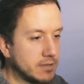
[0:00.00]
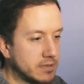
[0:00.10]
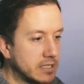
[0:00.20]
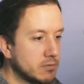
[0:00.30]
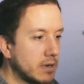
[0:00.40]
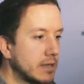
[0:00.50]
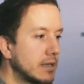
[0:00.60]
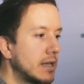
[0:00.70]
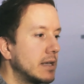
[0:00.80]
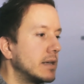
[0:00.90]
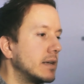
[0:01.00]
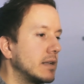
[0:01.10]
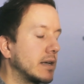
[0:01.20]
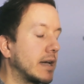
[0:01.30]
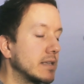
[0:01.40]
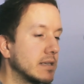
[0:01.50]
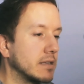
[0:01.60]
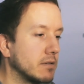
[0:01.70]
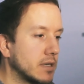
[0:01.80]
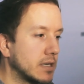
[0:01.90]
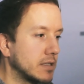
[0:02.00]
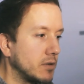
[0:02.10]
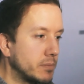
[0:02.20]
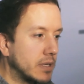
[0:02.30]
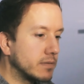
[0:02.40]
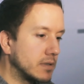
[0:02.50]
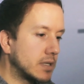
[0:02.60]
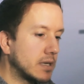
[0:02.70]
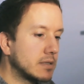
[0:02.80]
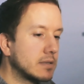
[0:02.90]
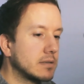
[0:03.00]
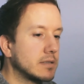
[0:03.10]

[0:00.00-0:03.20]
So that's why, like I said earlier, don't be offended.